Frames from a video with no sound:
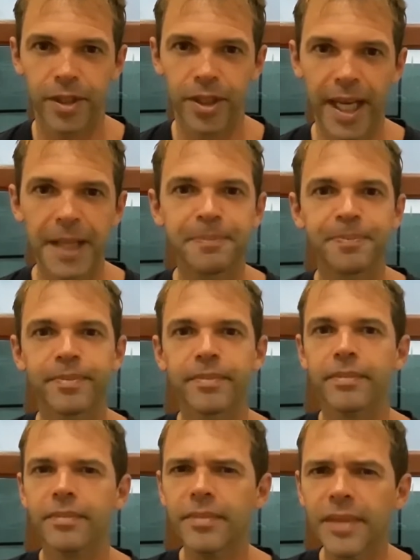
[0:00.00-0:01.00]
Okay,
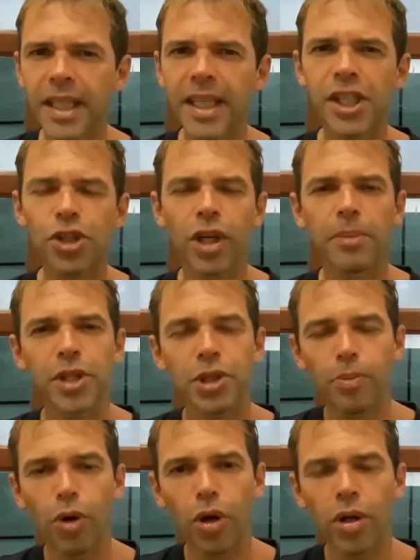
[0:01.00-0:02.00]
it's gonna be
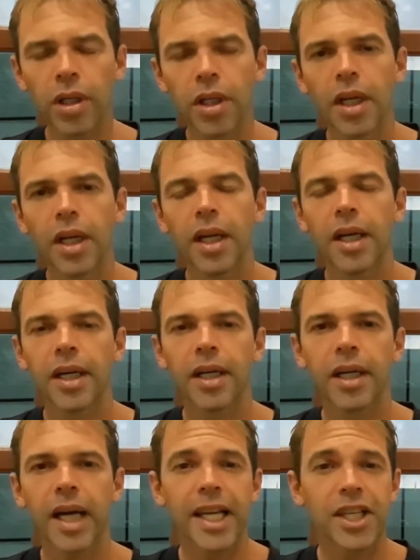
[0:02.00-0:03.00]
small.
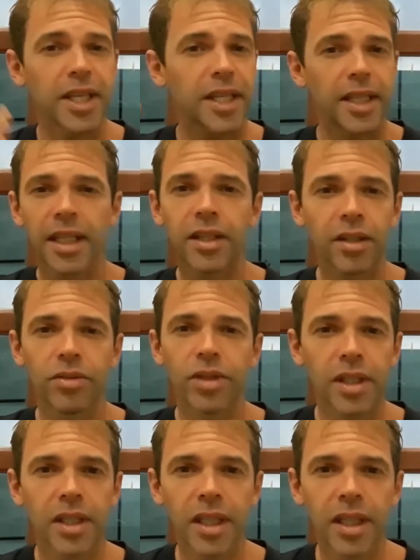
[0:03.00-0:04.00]
Uh, I just need to
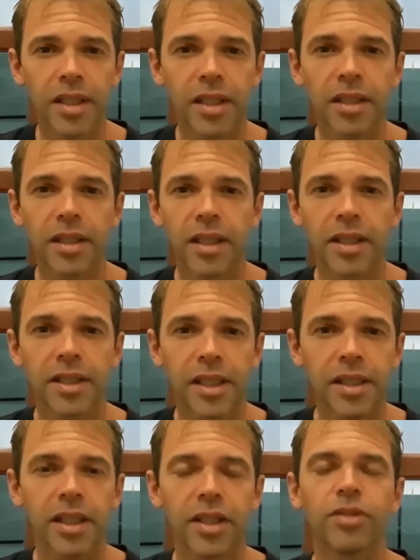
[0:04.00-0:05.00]
start and
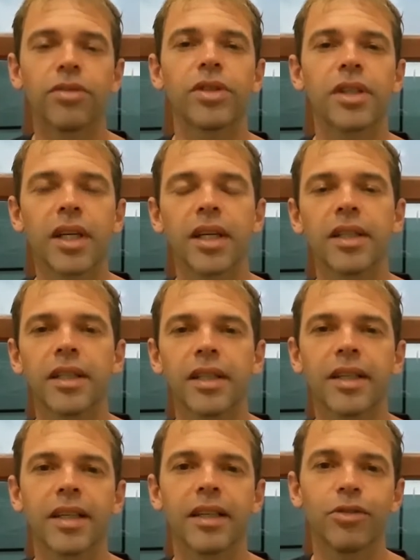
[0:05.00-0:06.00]
just need to start.
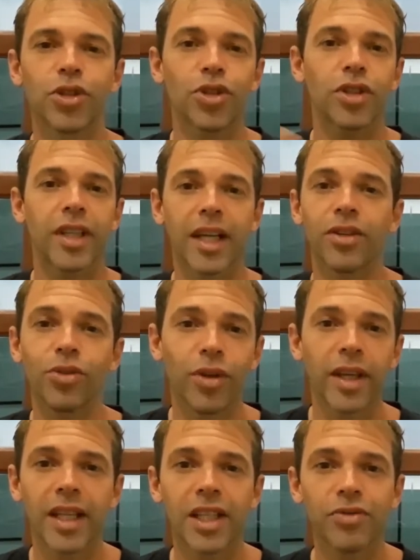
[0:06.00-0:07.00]
I was not
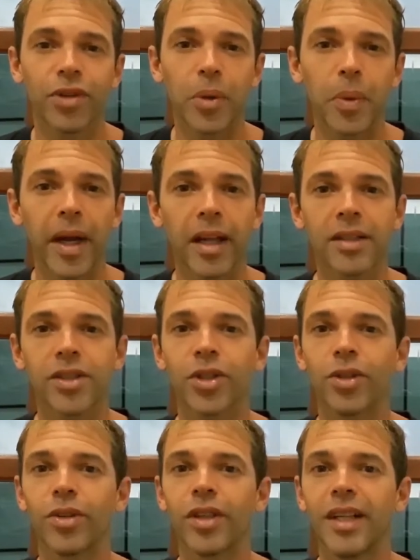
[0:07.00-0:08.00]
doing this for a while,
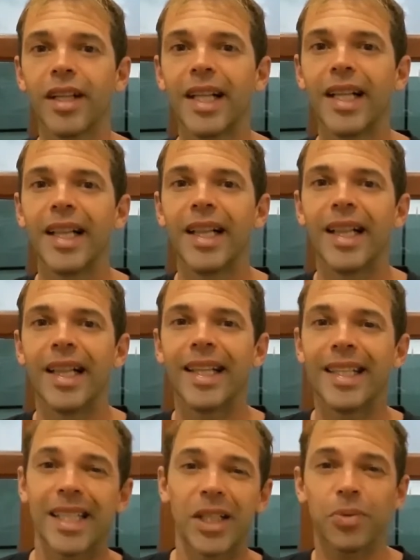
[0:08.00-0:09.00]
so
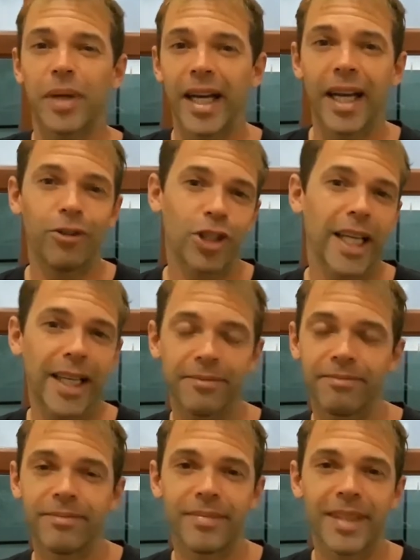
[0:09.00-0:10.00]
this is why I was like,
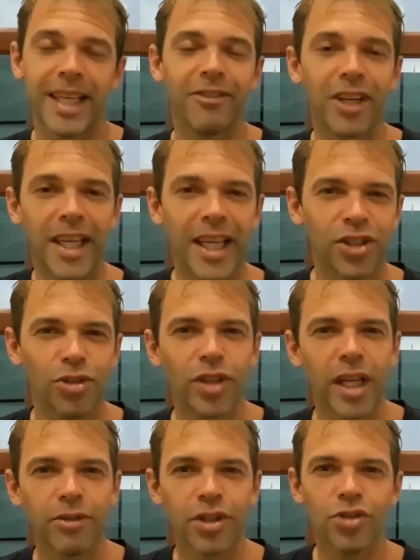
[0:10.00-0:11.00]
even
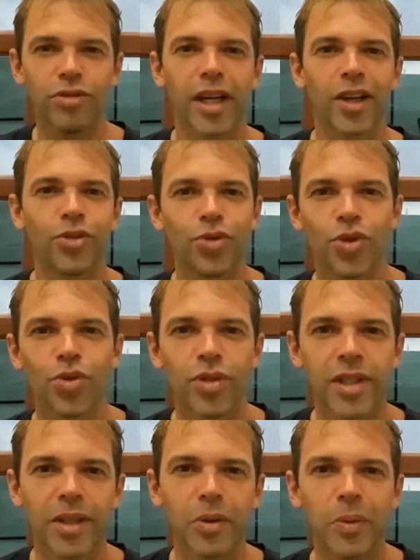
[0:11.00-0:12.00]
yesterday I was trying to shoot
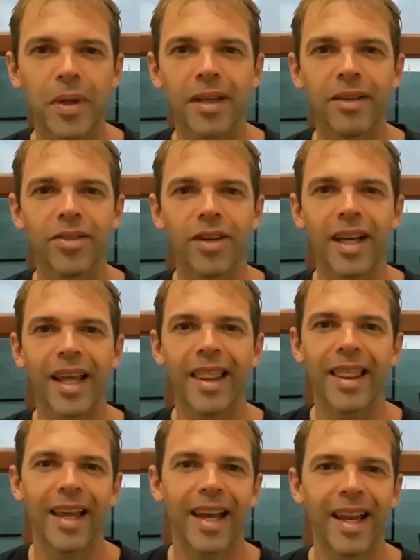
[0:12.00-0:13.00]
some video,
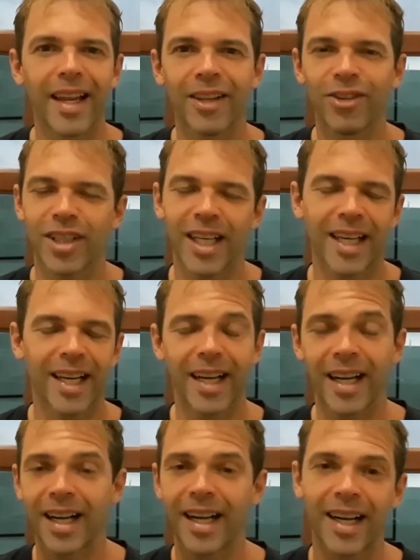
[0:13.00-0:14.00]
and then I was like,
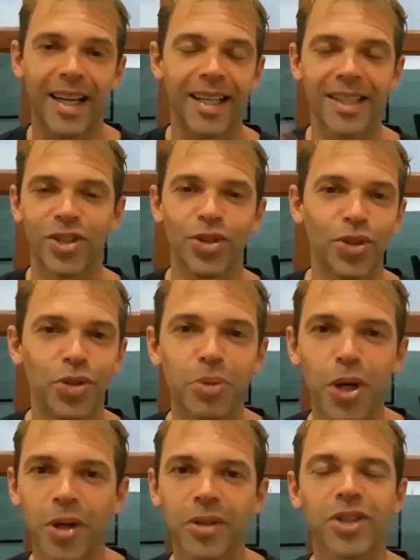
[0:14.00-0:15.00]
ah, let's do it
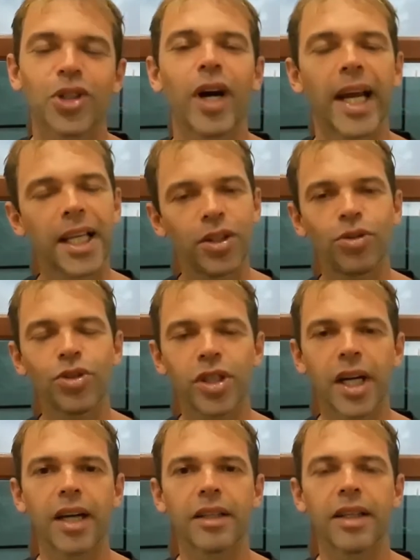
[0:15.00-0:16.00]
tomorrow. So I need to
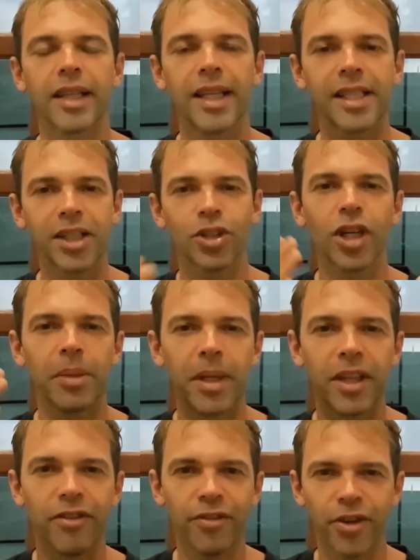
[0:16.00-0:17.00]
start. This is gonna be
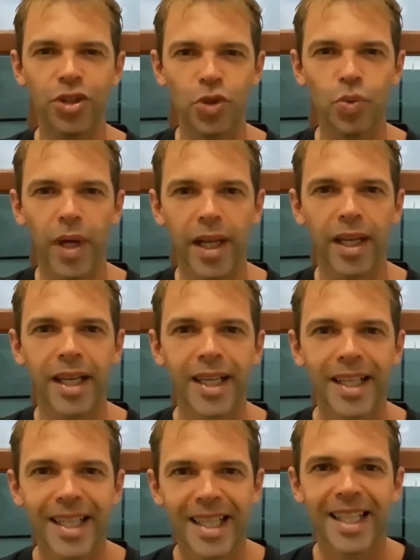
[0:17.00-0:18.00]
the first one
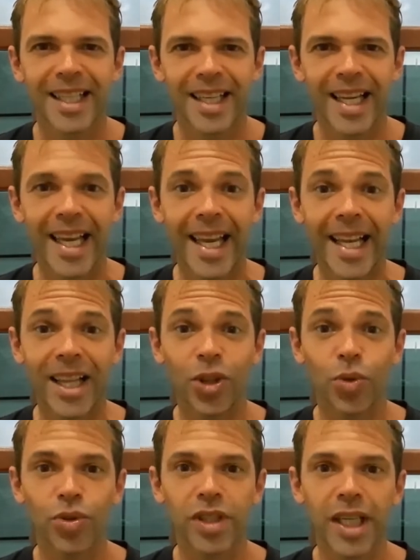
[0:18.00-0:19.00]
in
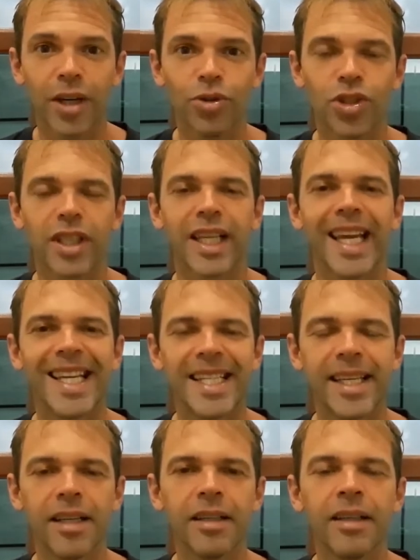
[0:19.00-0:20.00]
two thousand
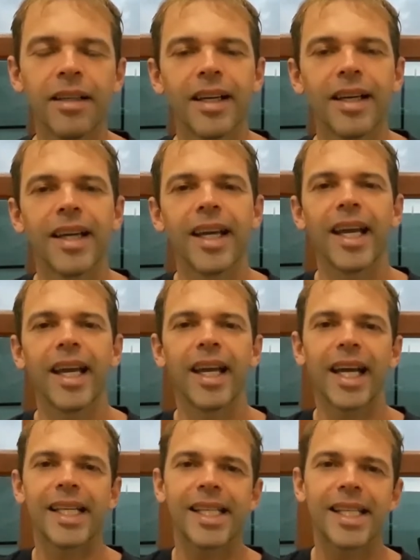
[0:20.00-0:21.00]
eighteen,
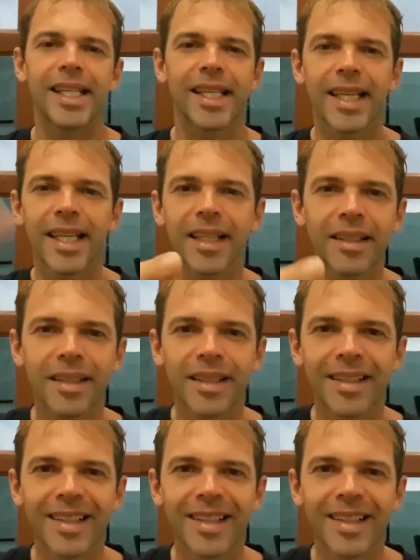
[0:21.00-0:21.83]
and I still